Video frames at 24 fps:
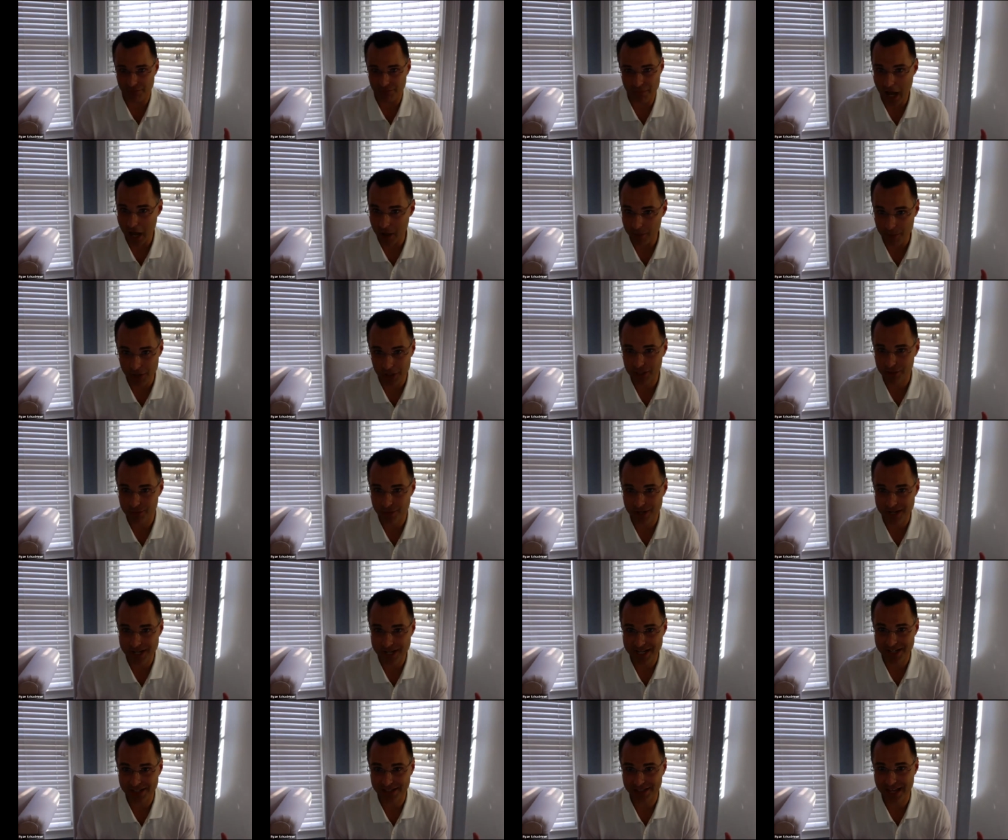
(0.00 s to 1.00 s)
how much money
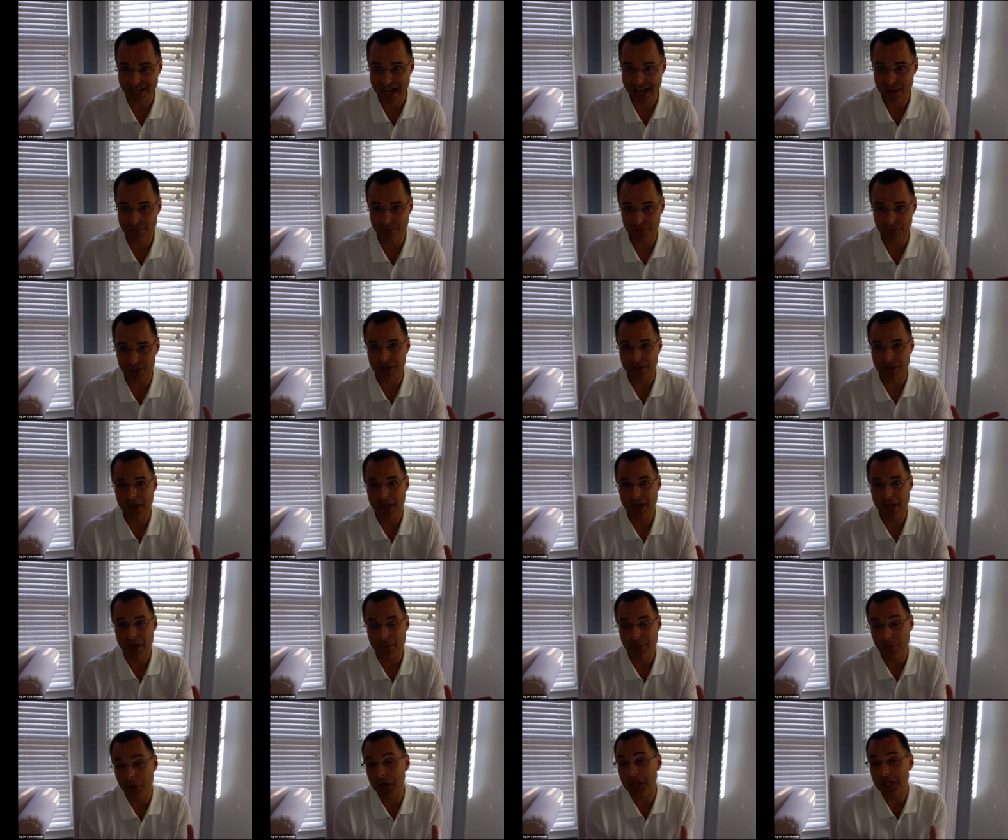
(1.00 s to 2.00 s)
he's got, but
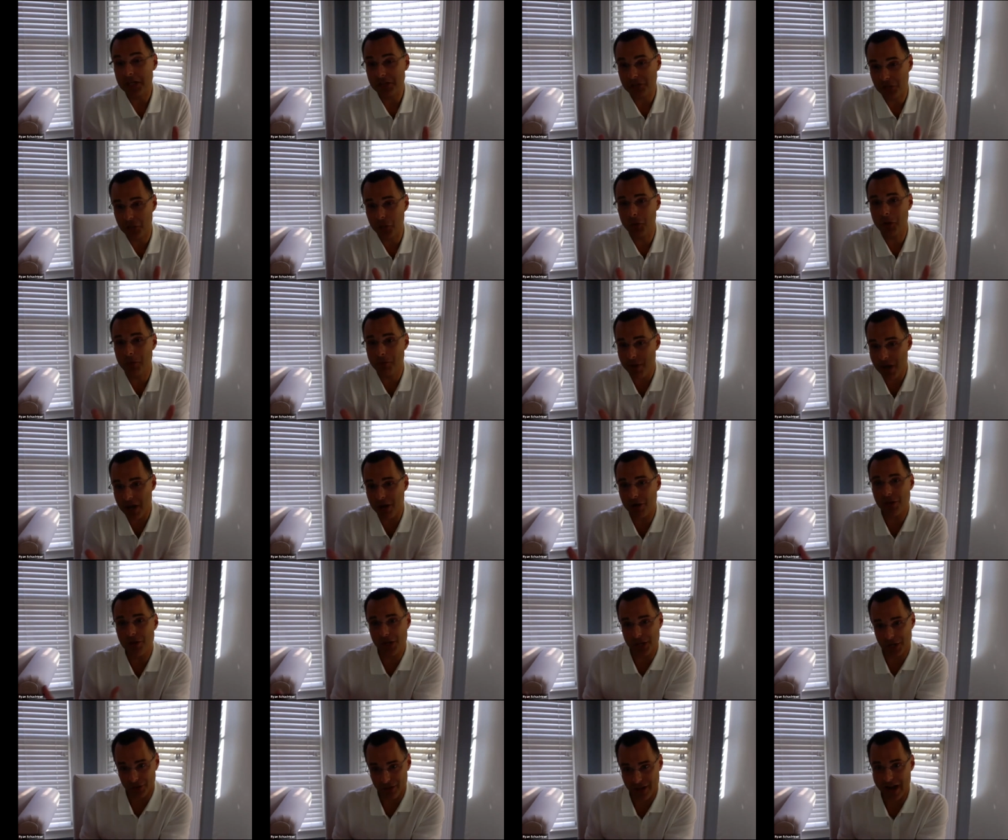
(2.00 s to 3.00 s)
he's doing better
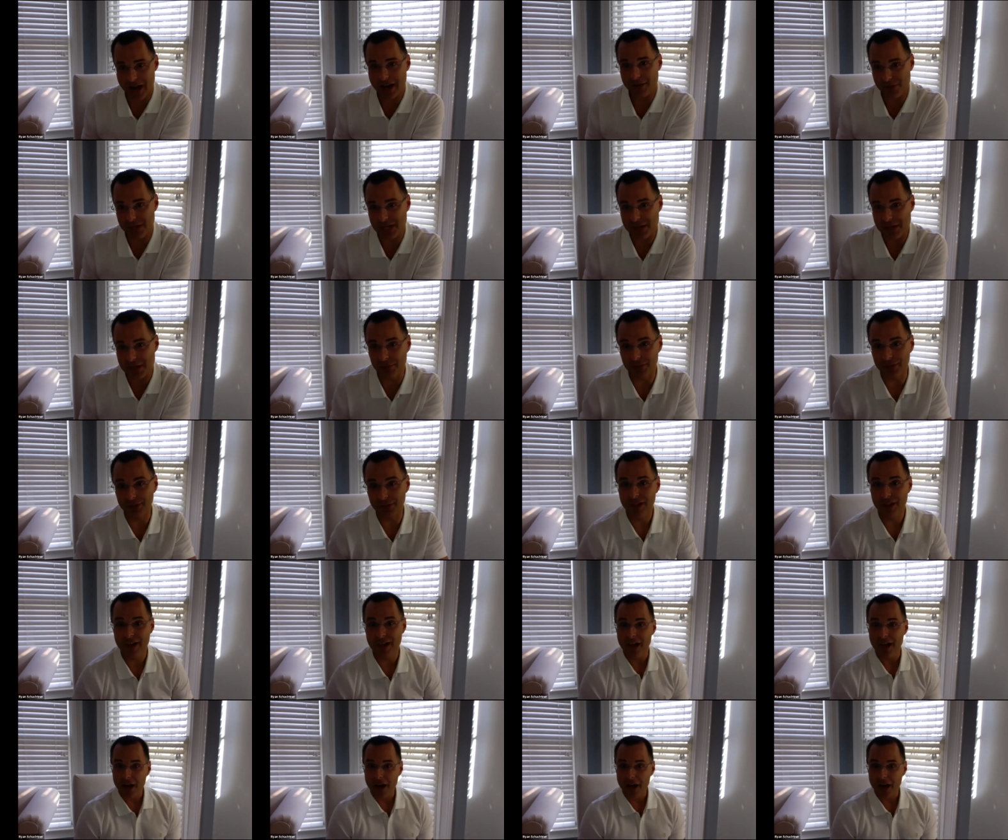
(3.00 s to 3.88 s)
than a lot of people.